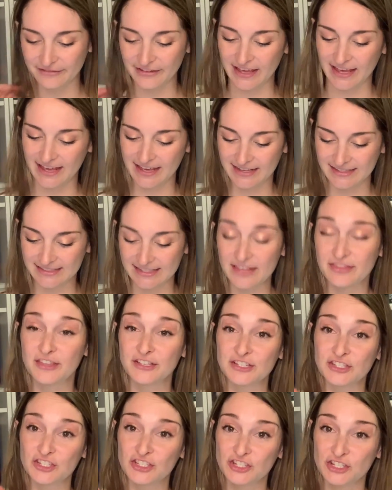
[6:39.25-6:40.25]
is The
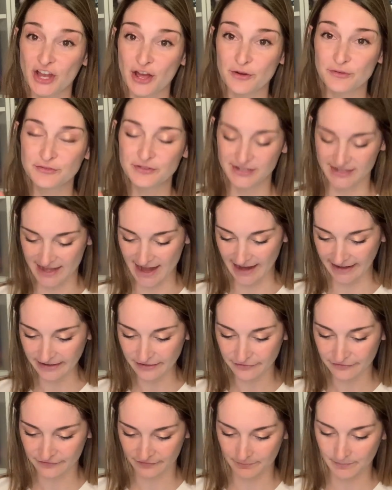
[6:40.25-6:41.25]
Stone
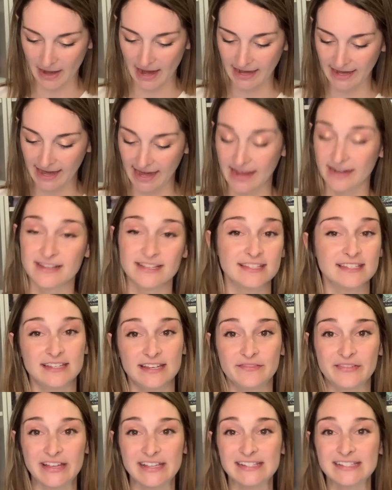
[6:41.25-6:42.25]
Knife by Anna
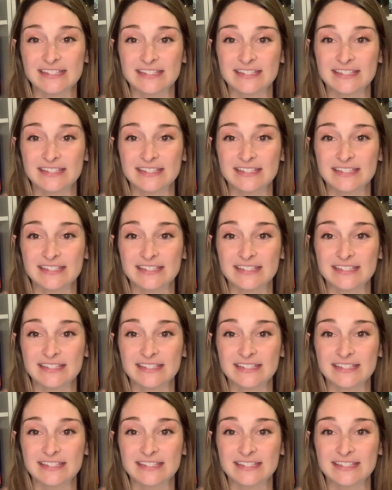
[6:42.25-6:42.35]
Stevens.